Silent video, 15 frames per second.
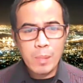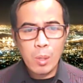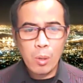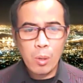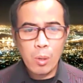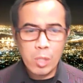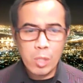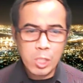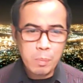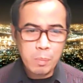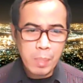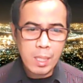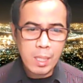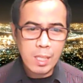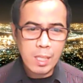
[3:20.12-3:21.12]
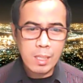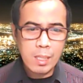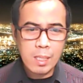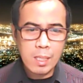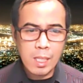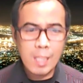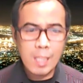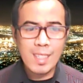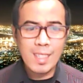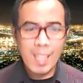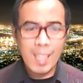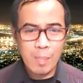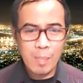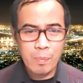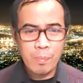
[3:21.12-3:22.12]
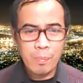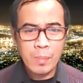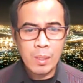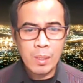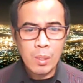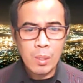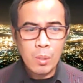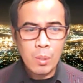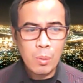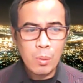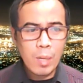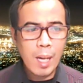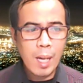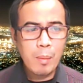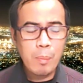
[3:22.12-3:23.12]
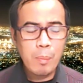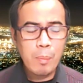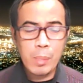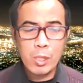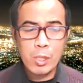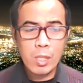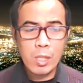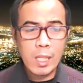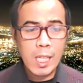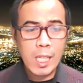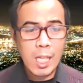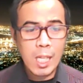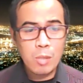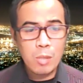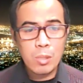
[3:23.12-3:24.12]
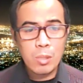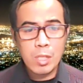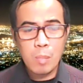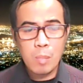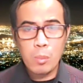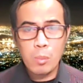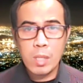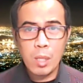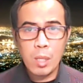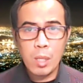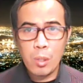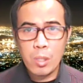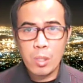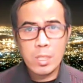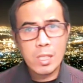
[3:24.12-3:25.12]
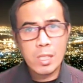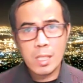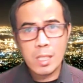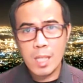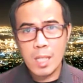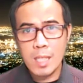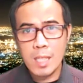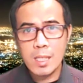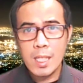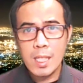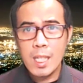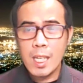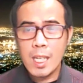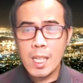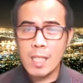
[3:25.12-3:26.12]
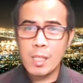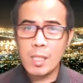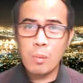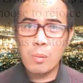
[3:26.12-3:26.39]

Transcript: the Holy Spirit in them, who have a personal relationship with the Lord Jesus Christ. And the